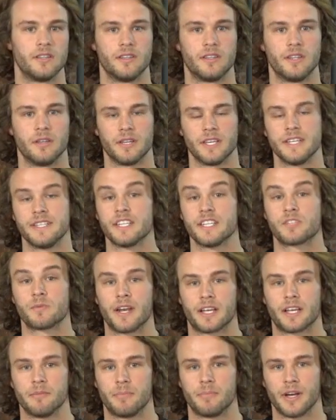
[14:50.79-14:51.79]
the easiest
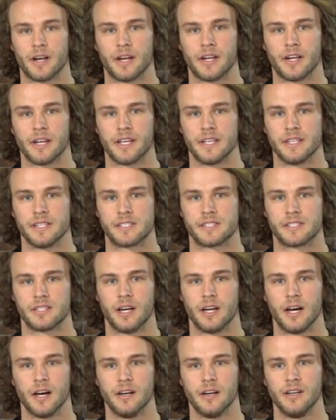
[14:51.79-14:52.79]
way to compare it is
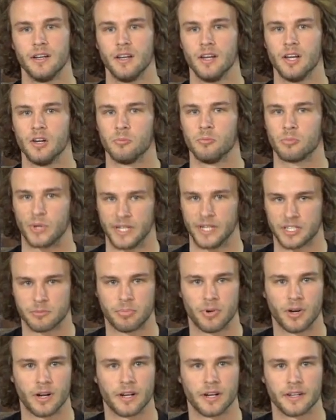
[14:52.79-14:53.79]
to print a
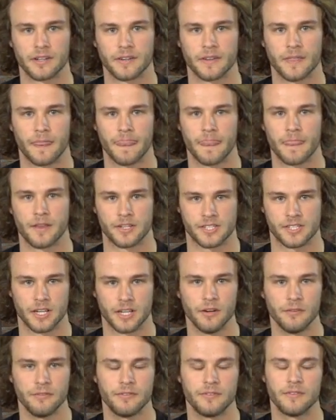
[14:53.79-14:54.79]
part
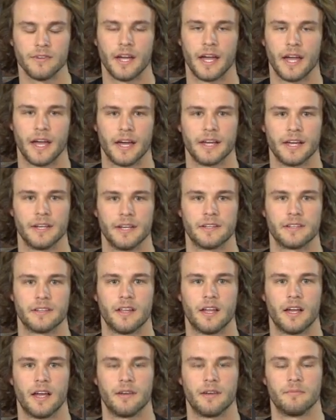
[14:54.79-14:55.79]
yourself and
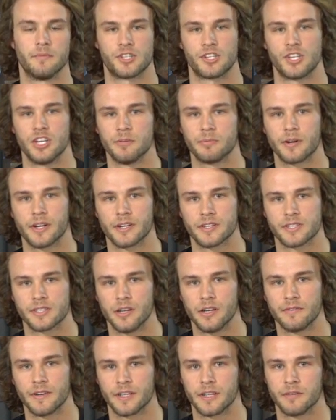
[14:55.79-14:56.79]
machine a part
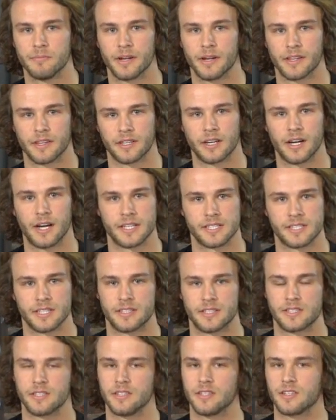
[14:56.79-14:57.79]
yourself and compare the cost.
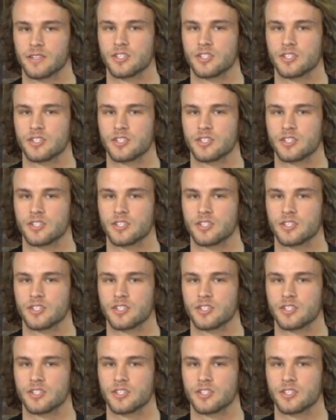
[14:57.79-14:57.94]
It's